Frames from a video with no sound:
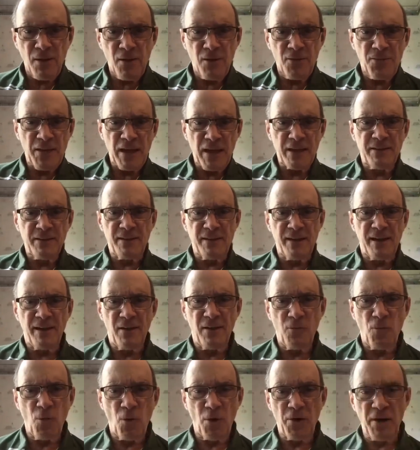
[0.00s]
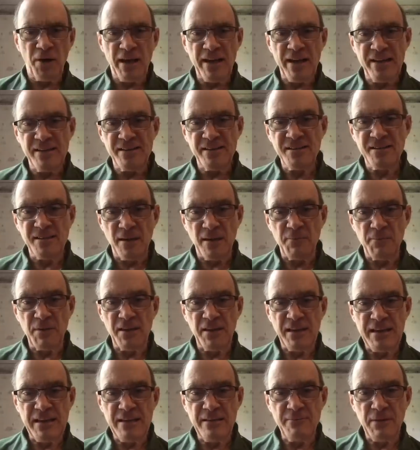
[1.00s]
that were in some of
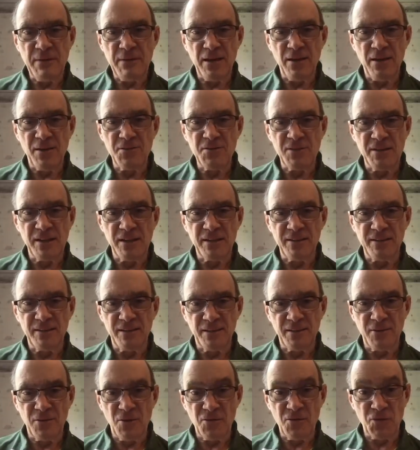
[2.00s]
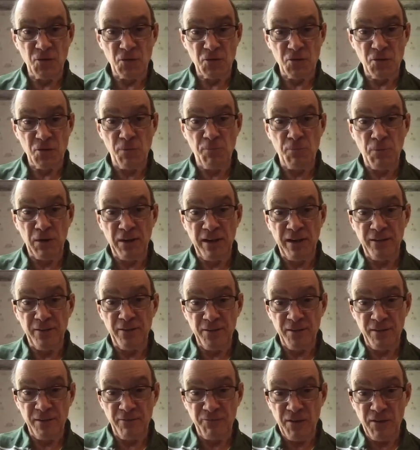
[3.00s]
the emails that GUCCIFER 2 put out
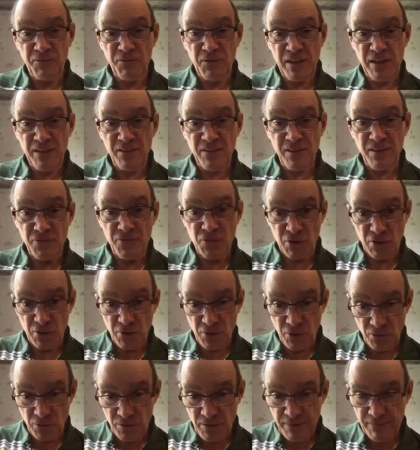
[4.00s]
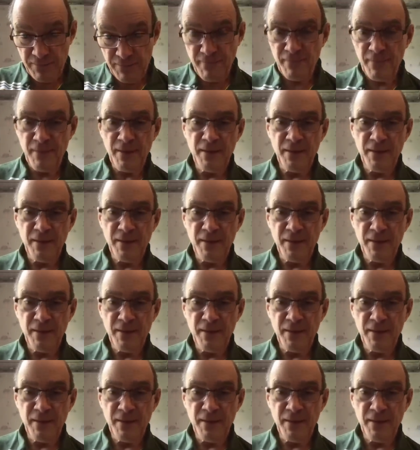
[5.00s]
on the 15th of June